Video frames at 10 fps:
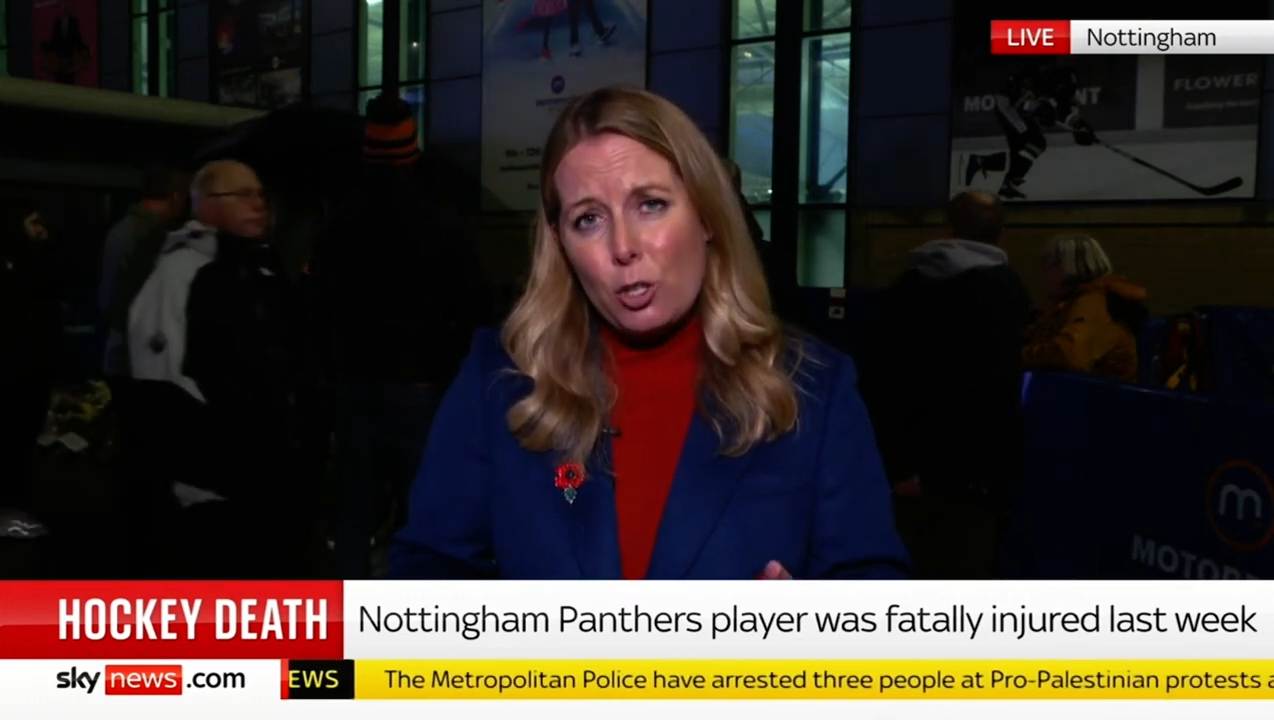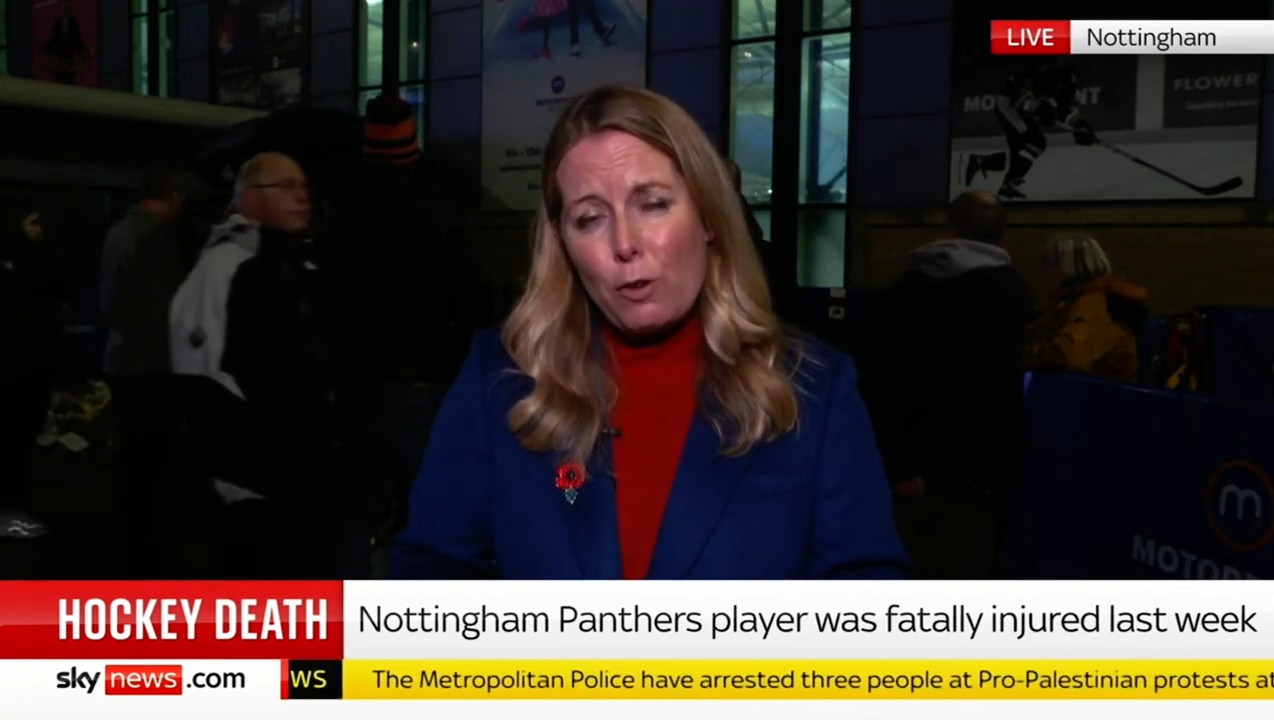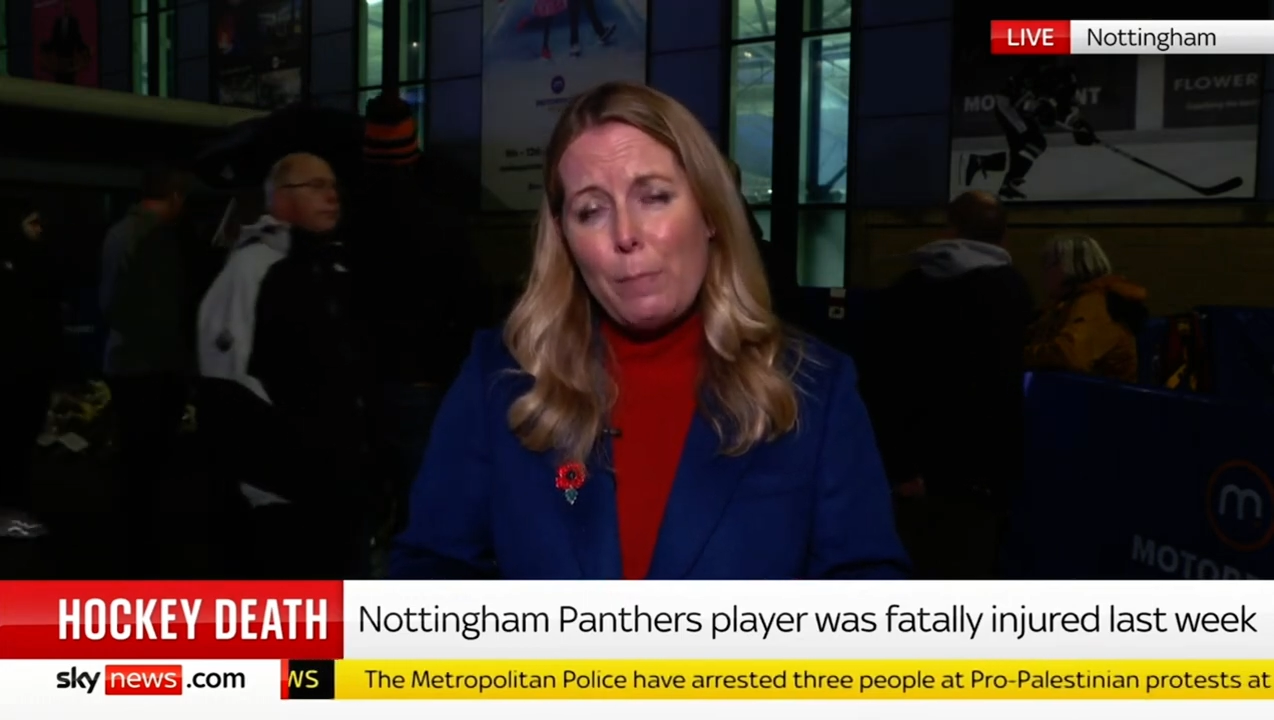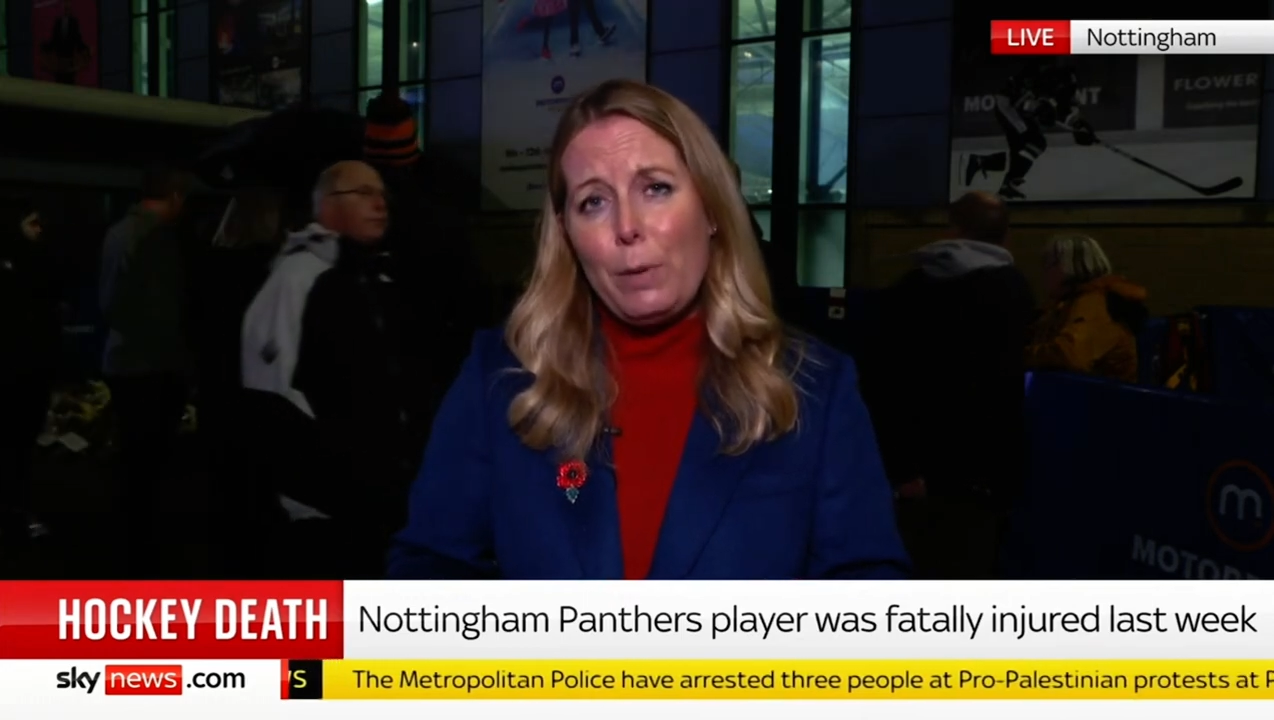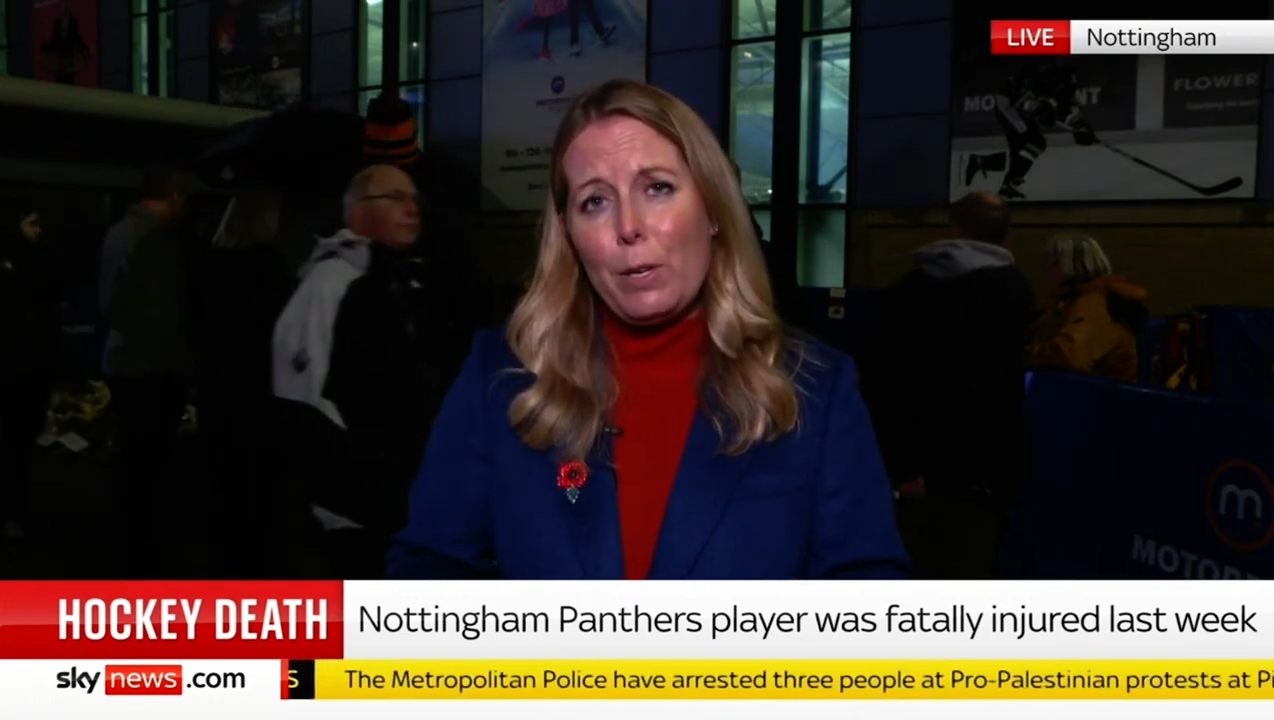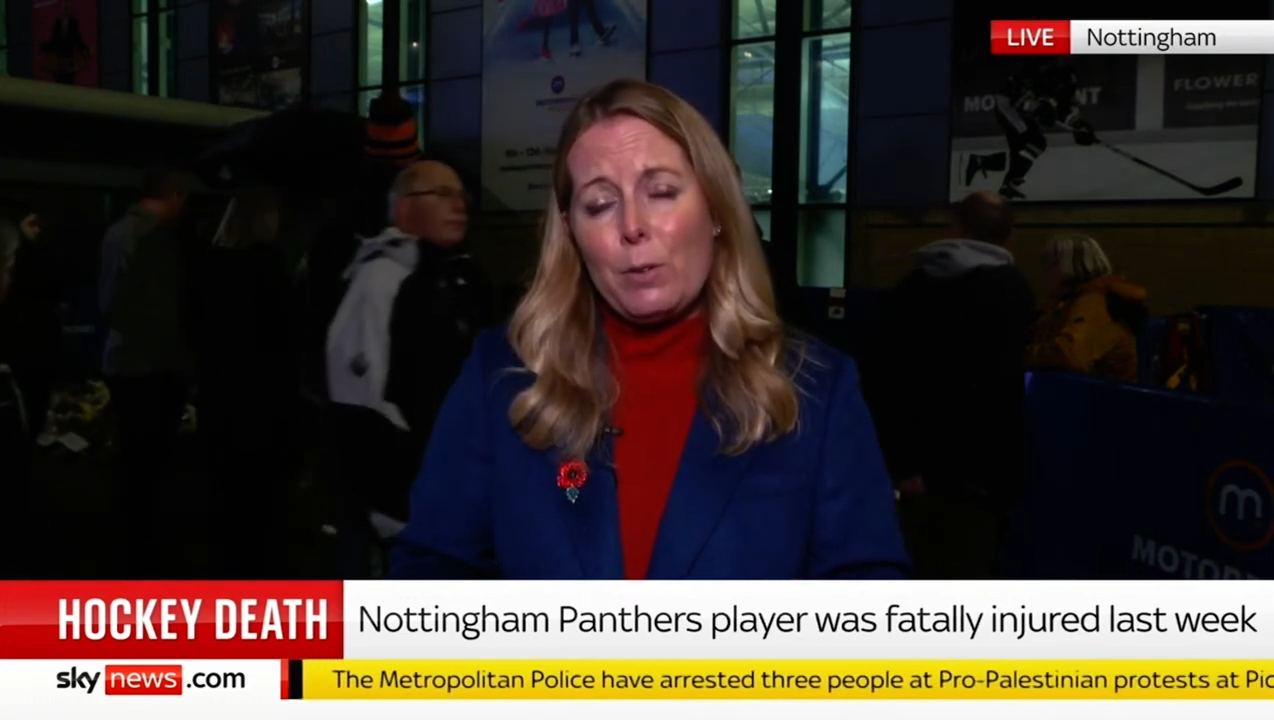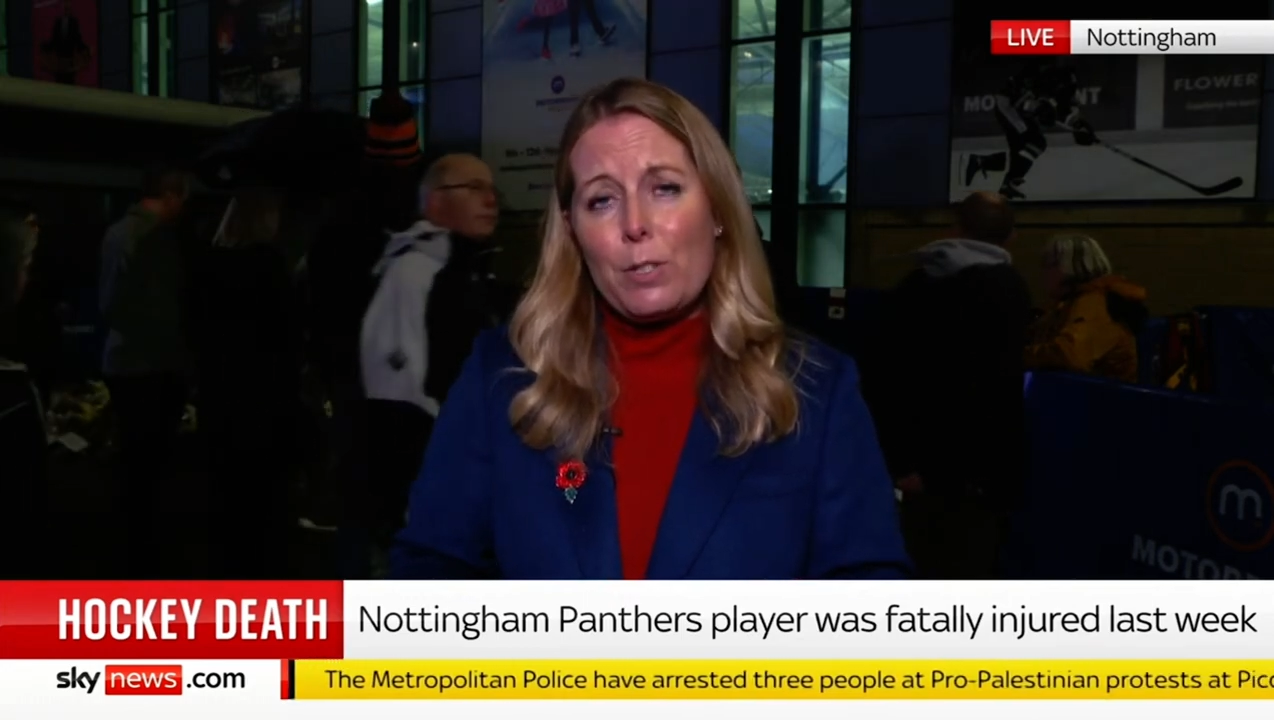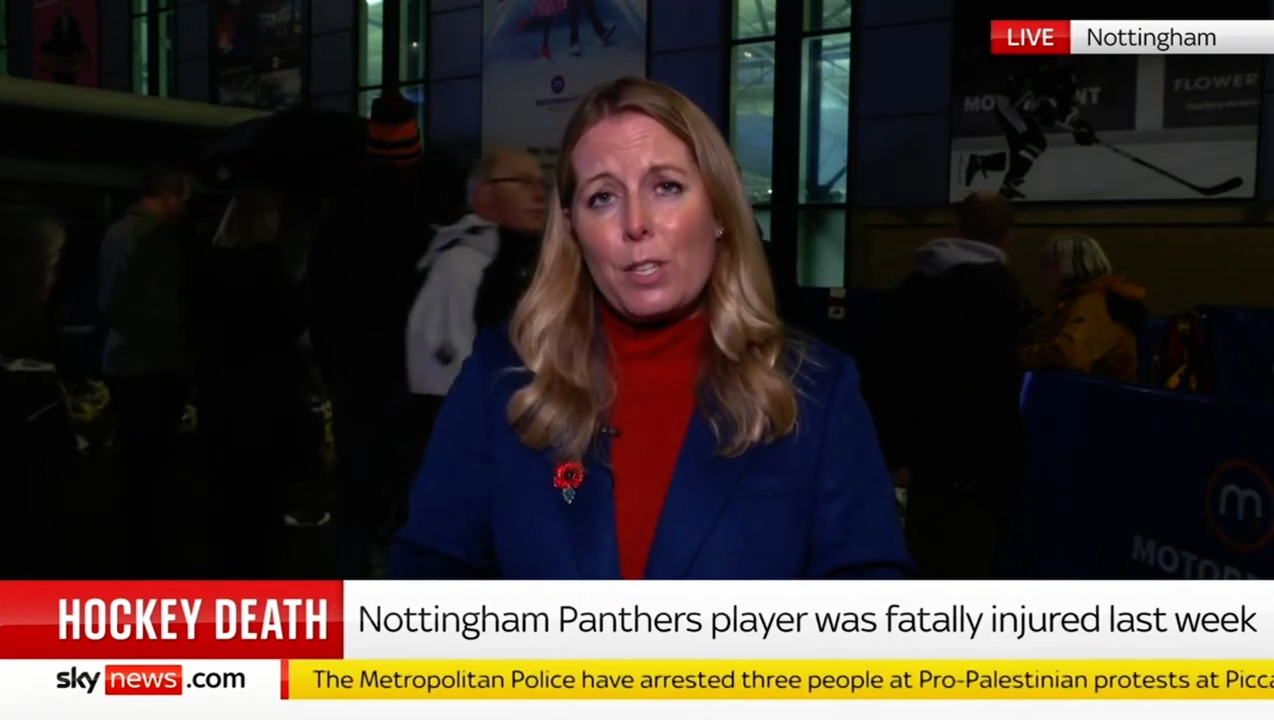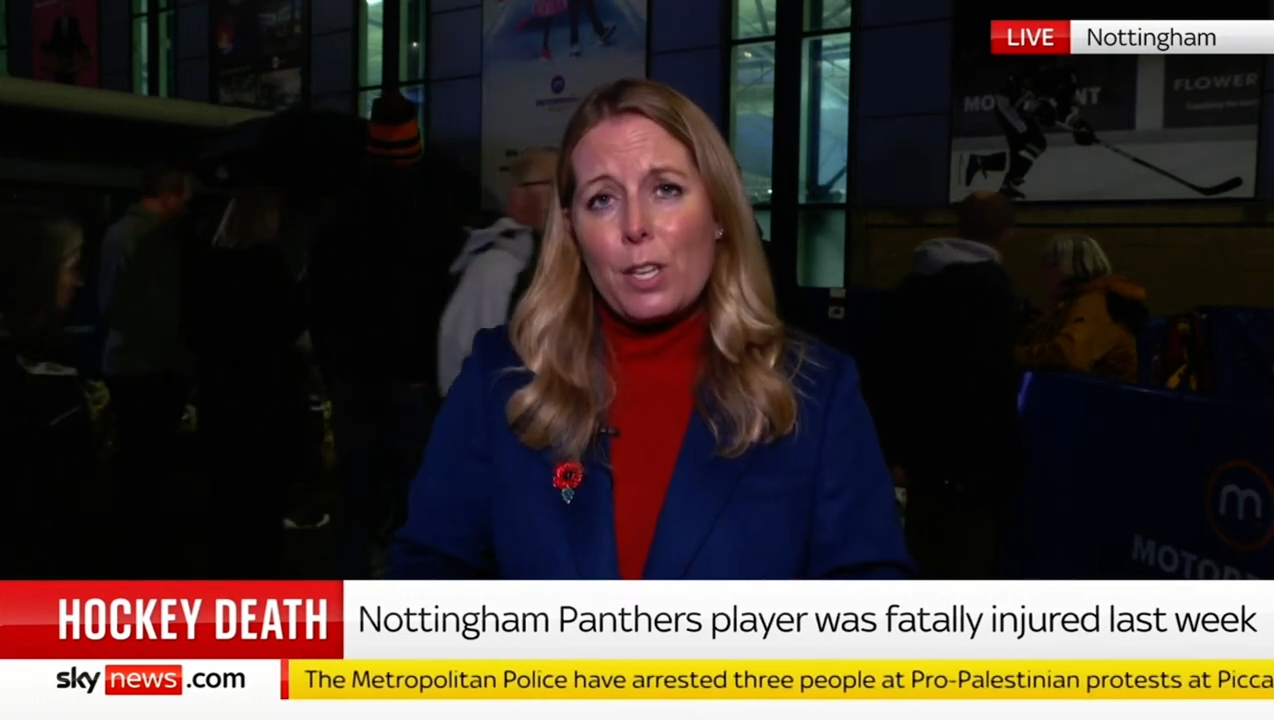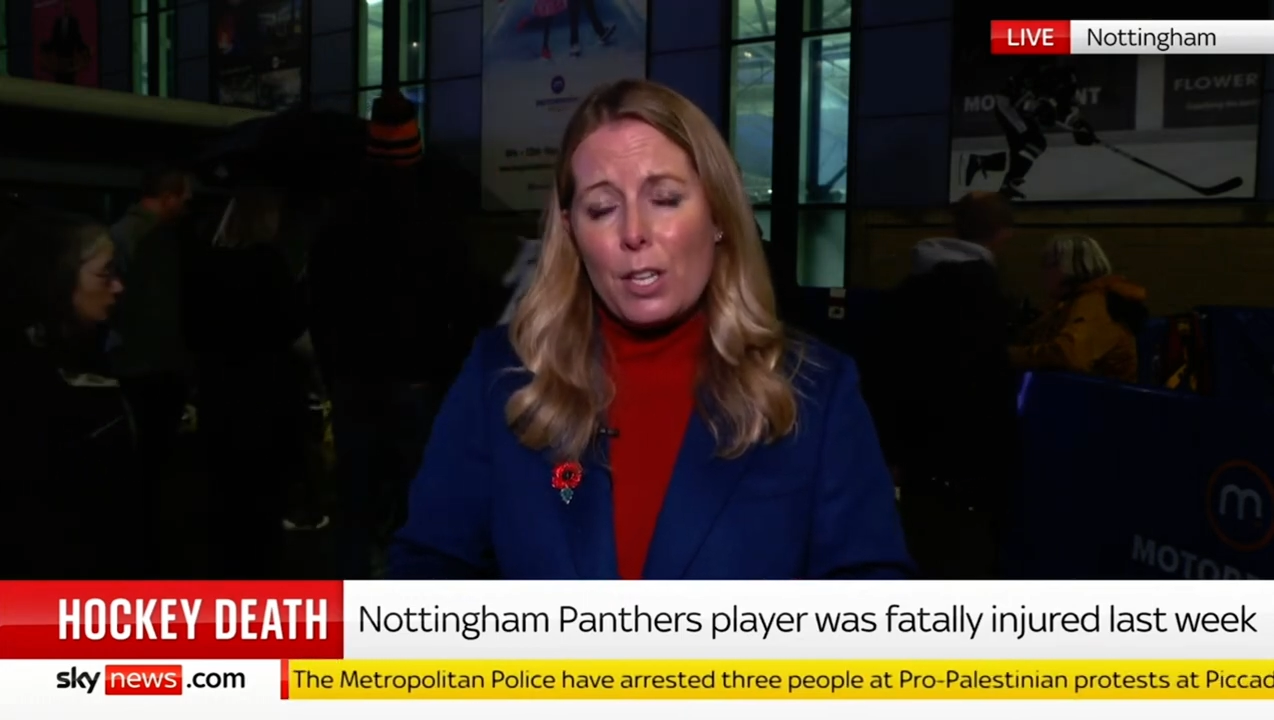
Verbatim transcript: tribute